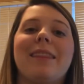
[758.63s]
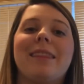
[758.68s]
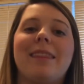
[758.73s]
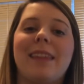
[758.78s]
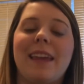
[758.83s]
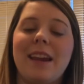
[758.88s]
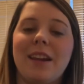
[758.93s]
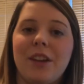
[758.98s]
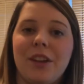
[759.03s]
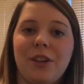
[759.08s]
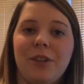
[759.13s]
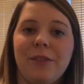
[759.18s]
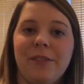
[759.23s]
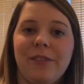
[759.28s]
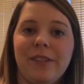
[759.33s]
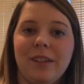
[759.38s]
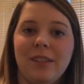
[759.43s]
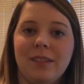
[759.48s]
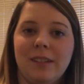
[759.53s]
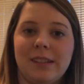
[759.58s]
Thank you
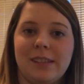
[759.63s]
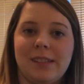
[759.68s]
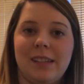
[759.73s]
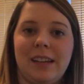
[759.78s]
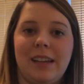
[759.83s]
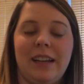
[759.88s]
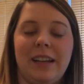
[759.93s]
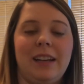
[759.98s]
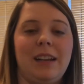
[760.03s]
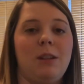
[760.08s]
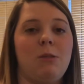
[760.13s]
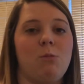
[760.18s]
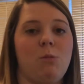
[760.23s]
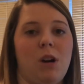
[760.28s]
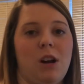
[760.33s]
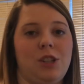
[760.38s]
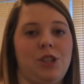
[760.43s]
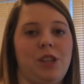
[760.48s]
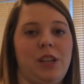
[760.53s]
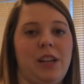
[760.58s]
for listening and
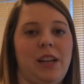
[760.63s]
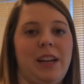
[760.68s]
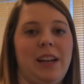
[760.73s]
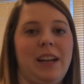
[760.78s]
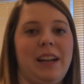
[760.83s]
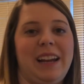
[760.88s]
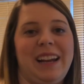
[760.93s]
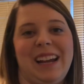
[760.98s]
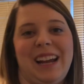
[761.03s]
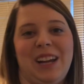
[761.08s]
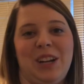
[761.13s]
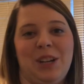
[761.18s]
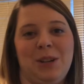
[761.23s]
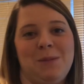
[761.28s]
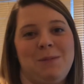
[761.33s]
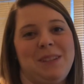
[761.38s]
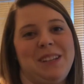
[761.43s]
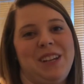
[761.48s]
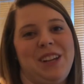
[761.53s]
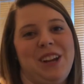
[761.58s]
watching, and I
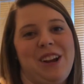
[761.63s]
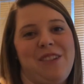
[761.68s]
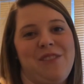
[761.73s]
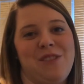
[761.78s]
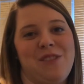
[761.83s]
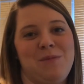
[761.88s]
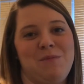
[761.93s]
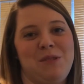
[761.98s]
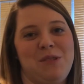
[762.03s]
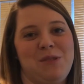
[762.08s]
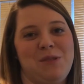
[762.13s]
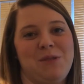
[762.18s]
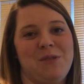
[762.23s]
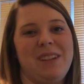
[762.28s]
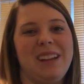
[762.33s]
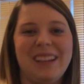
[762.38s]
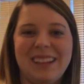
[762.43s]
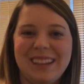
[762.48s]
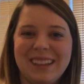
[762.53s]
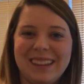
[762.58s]
hope to hear from you.
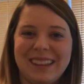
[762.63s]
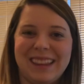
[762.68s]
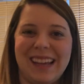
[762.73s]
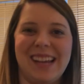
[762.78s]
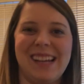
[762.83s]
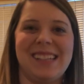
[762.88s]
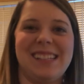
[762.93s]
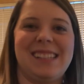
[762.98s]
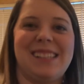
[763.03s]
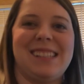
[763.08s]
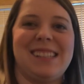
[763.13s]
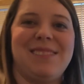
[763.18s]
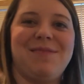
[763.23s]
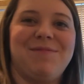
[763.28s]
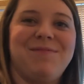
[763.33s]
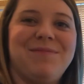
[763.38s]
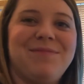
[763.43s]
Thanks.